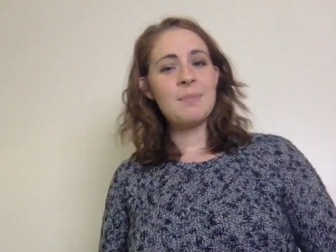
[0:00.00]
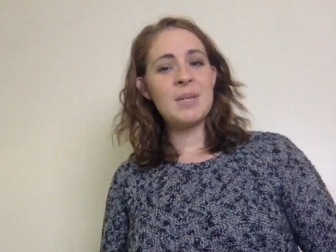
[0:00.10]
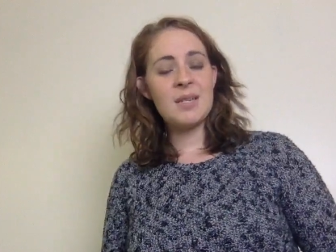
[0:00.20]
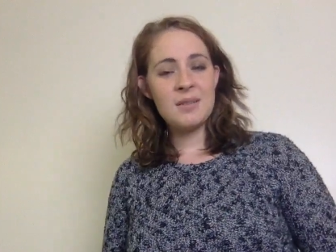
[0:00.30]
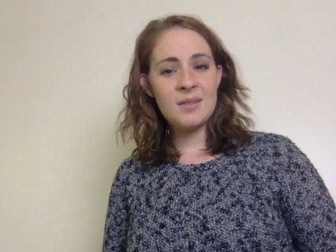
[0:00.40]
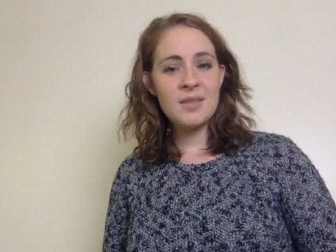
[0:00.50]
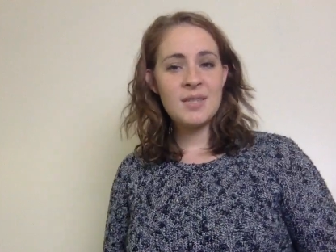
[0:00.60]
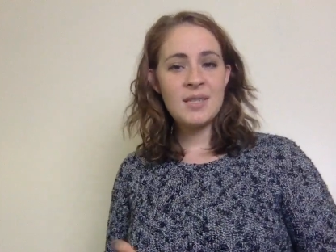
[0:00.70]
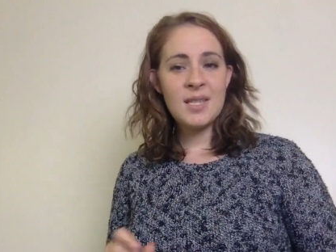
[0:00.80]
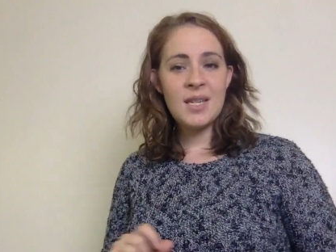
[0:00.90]
because
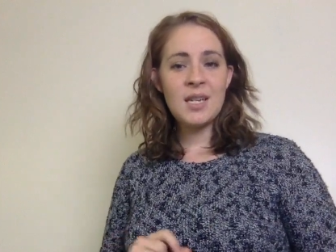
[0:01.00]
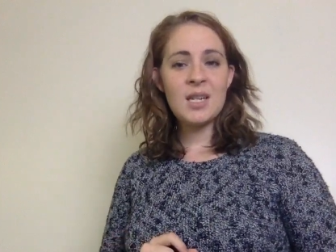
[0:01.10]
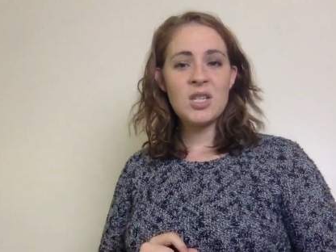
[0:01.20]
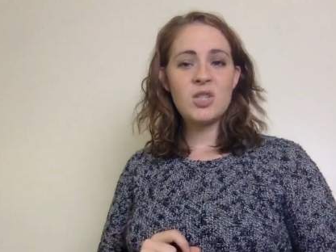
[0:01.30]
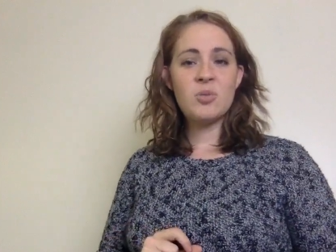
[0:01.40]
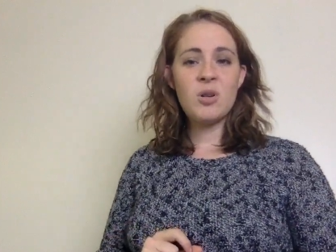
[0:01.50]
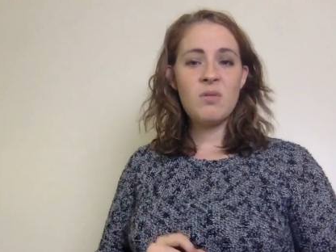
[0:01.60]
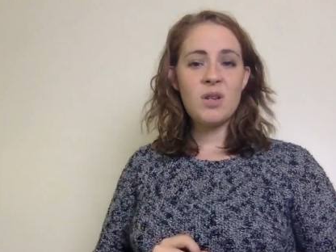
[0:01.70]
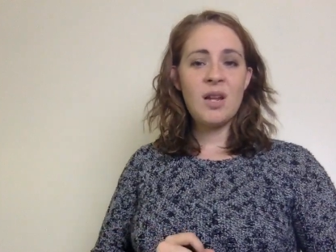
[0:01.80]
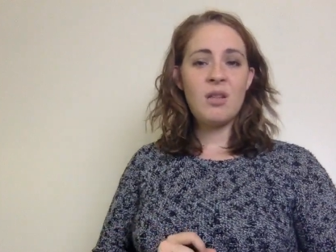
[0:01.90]
they cut you off
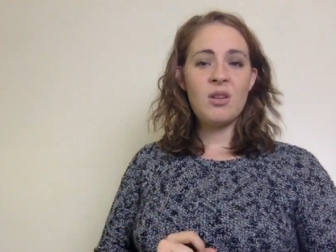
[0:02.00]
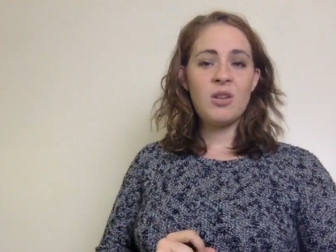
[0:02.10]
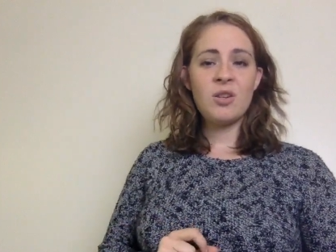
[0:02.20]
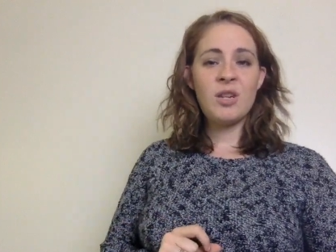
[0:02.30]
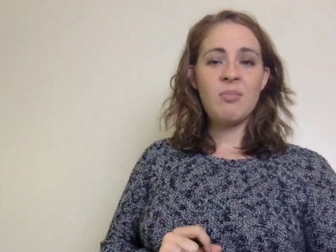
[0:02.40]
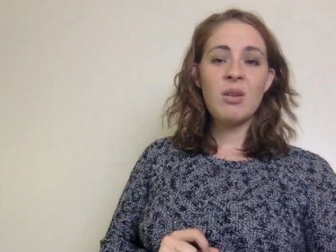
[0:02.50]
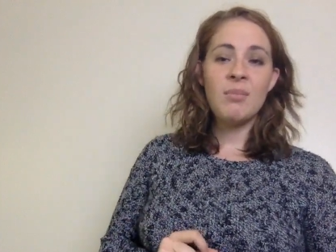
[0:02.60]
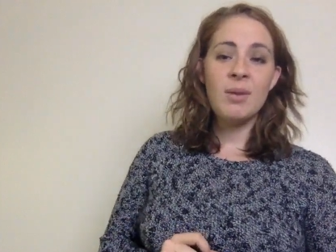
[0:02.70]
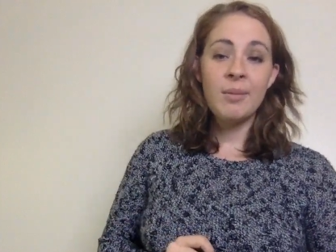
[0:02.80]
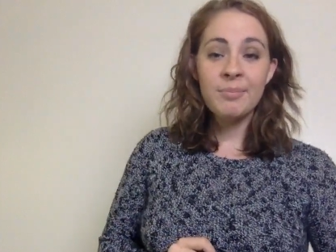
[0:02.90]
on how long your name can
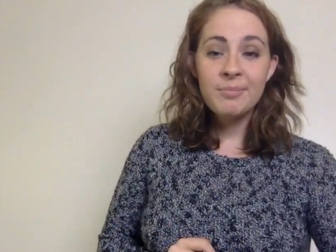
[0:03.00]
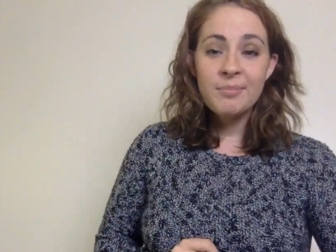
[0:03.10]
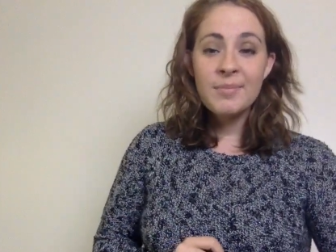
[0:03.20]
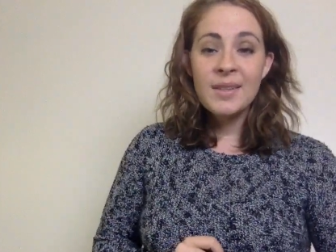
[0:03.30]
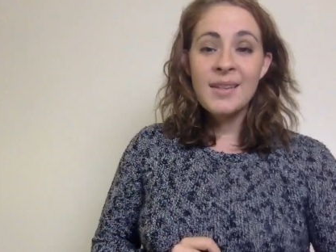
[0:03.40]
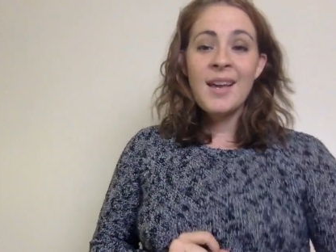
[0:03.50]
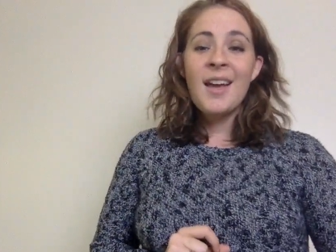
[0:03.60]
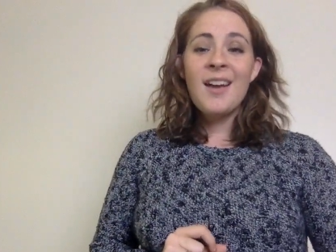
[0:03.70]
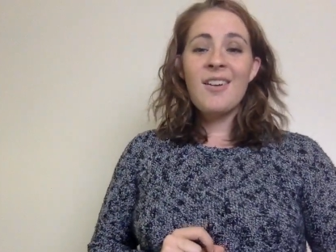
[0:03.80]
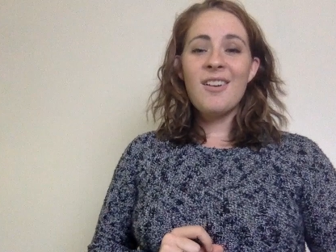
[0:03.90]
be.
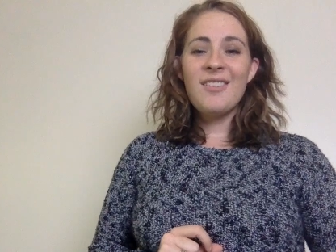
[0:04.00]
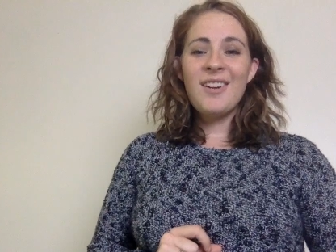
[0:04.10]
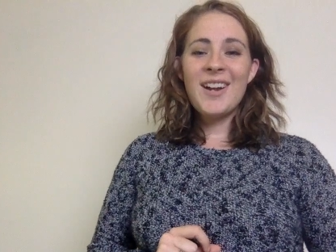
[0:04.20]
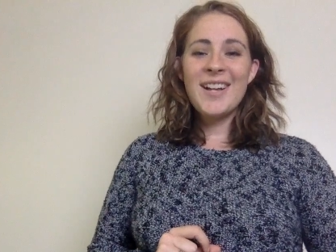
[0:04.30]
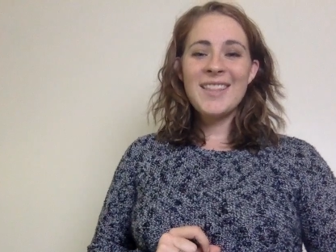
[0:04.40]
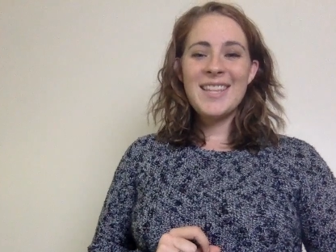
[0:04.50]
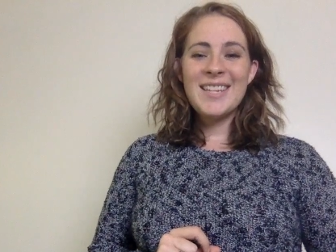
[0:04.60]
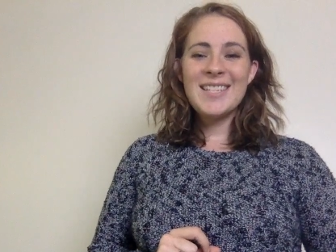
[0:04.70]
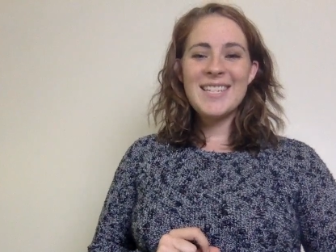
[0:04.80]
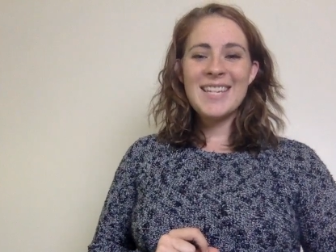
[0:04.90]
All right,
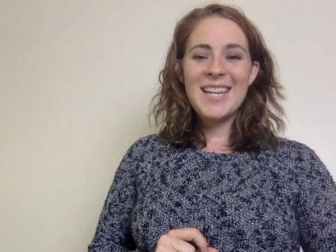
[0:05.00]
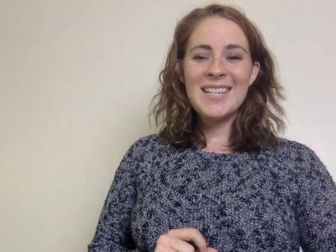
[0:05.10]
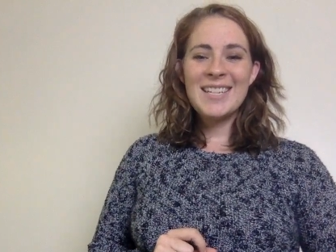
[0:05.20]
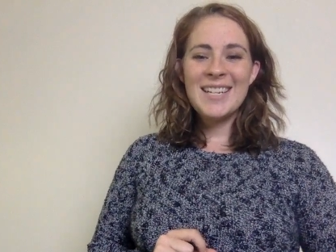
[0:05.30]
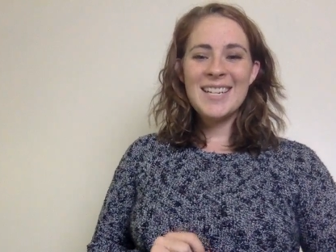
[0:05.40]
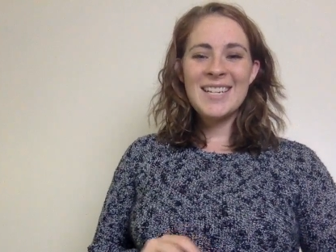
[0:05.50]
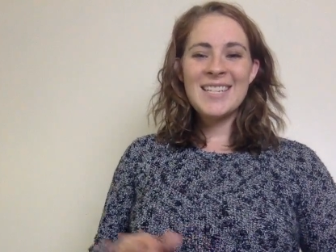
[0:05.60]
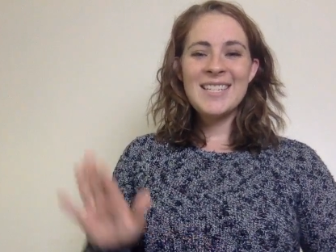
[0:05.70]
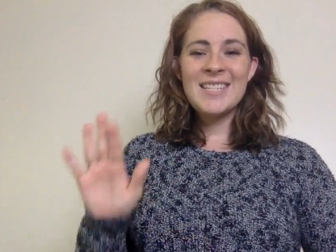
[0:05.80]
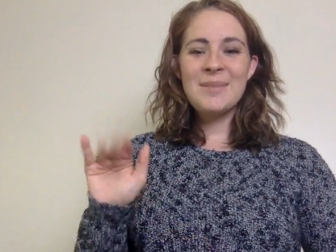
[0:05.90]
thanks again,
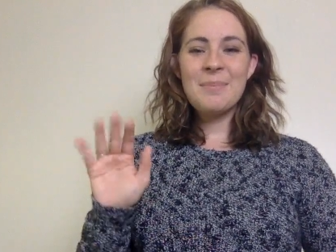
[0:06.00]
guys.